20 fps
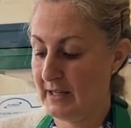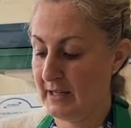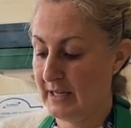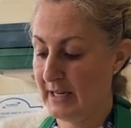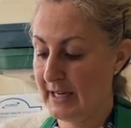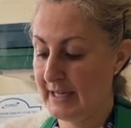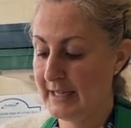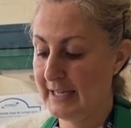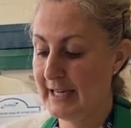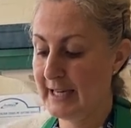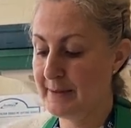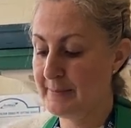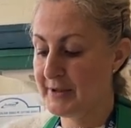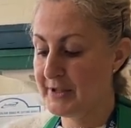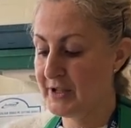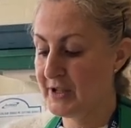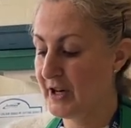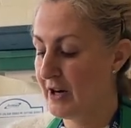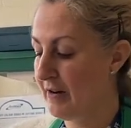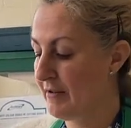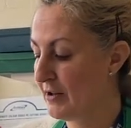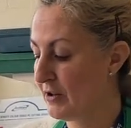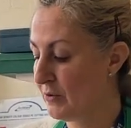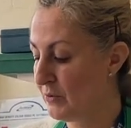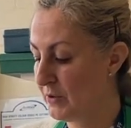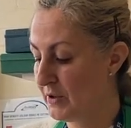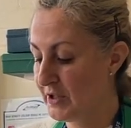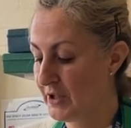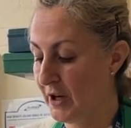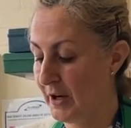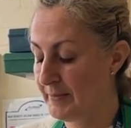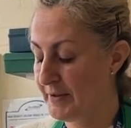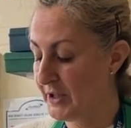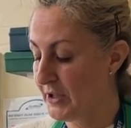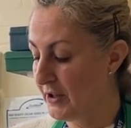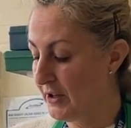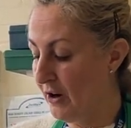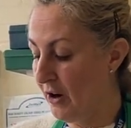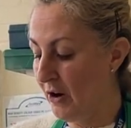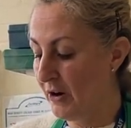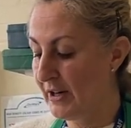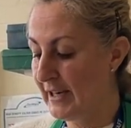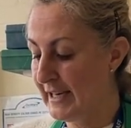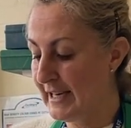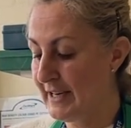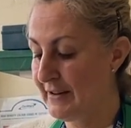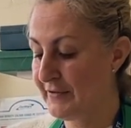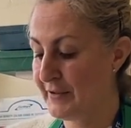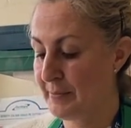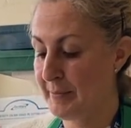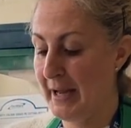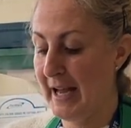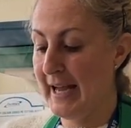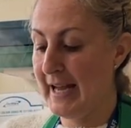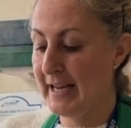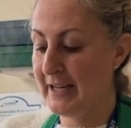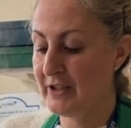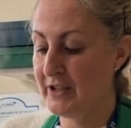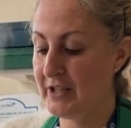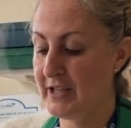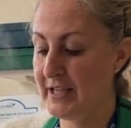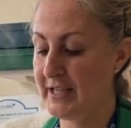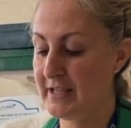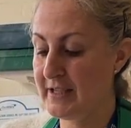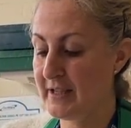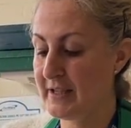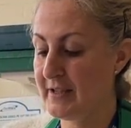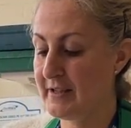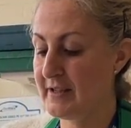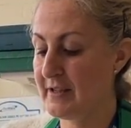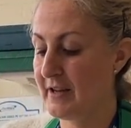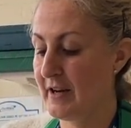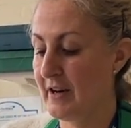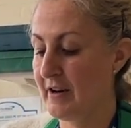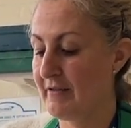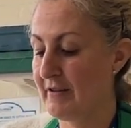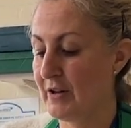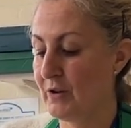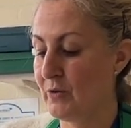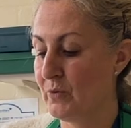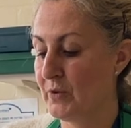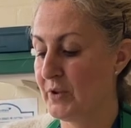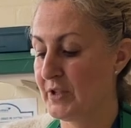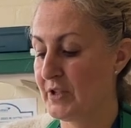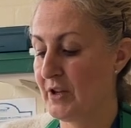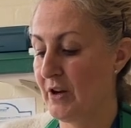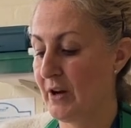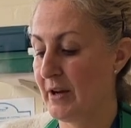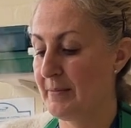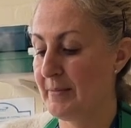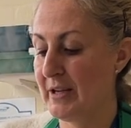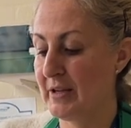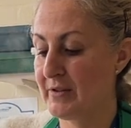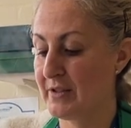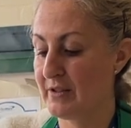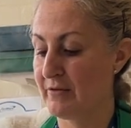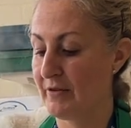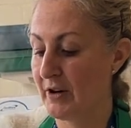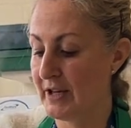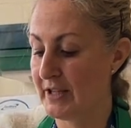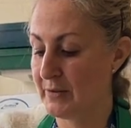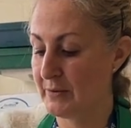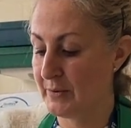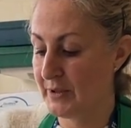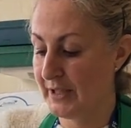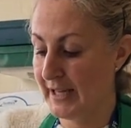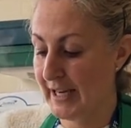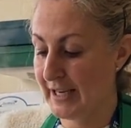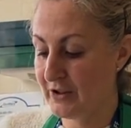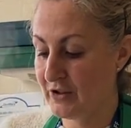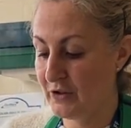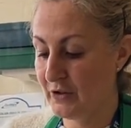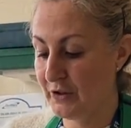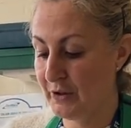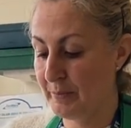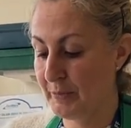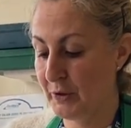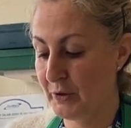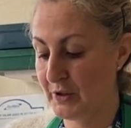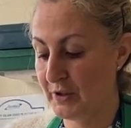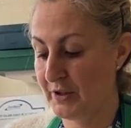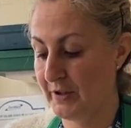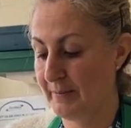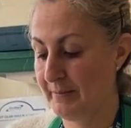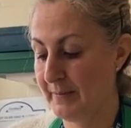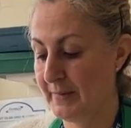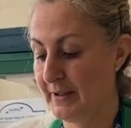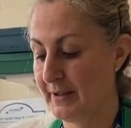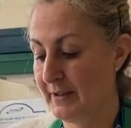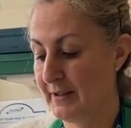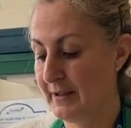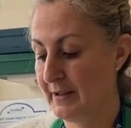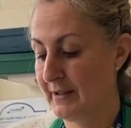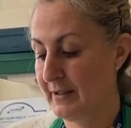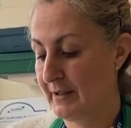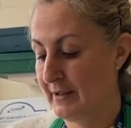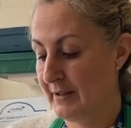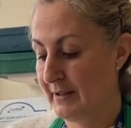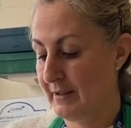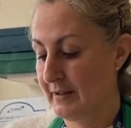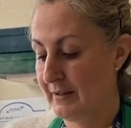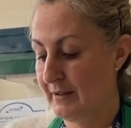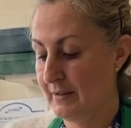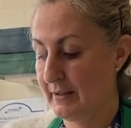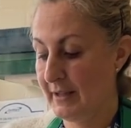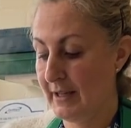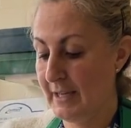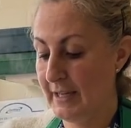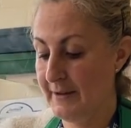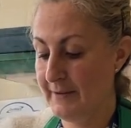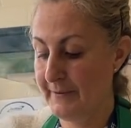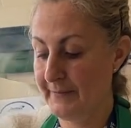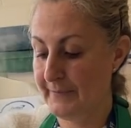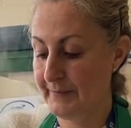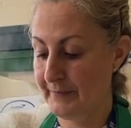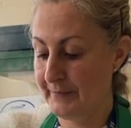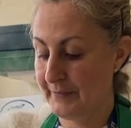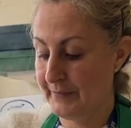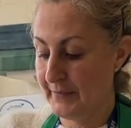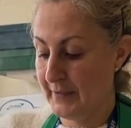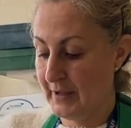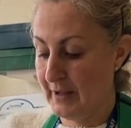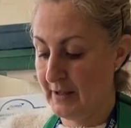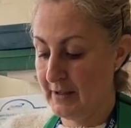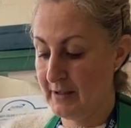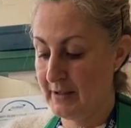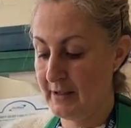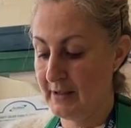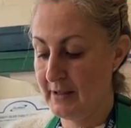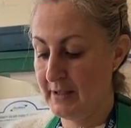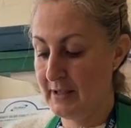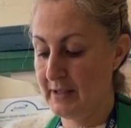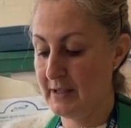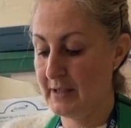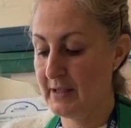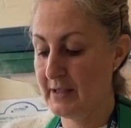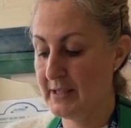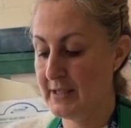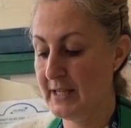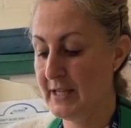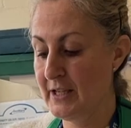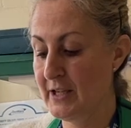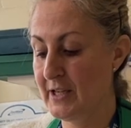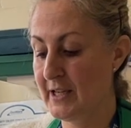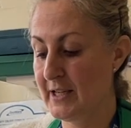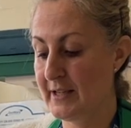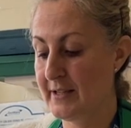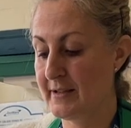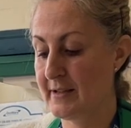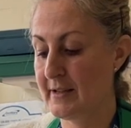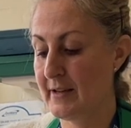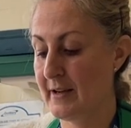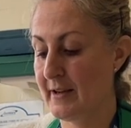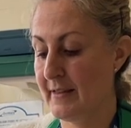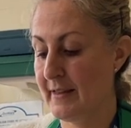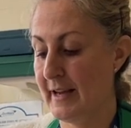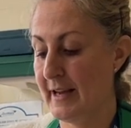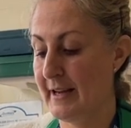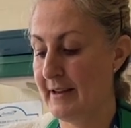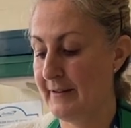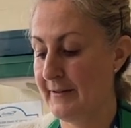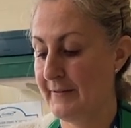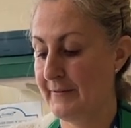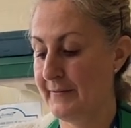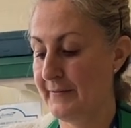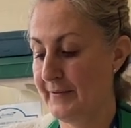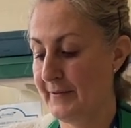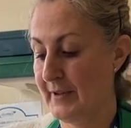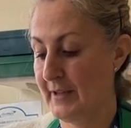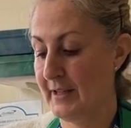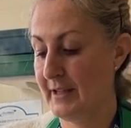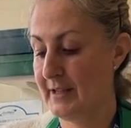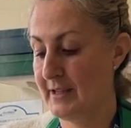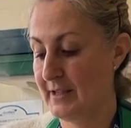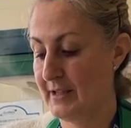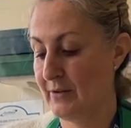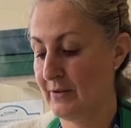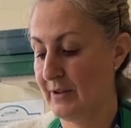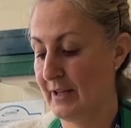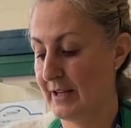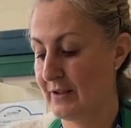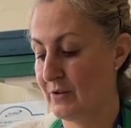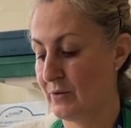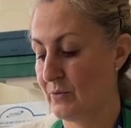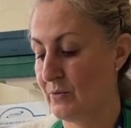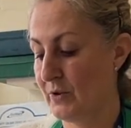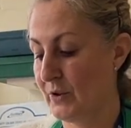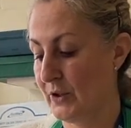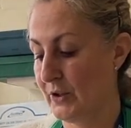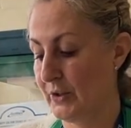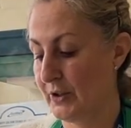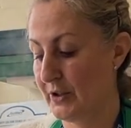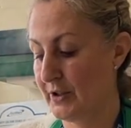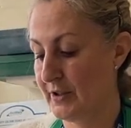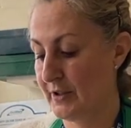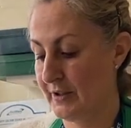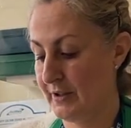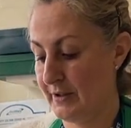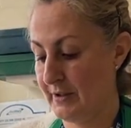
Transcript: And keep stirring all the time. So you can't leave the pan, you need to stir it all the time, else the rice would catch on the bottom. Okay? So you need to continually stir that until that's all cooked.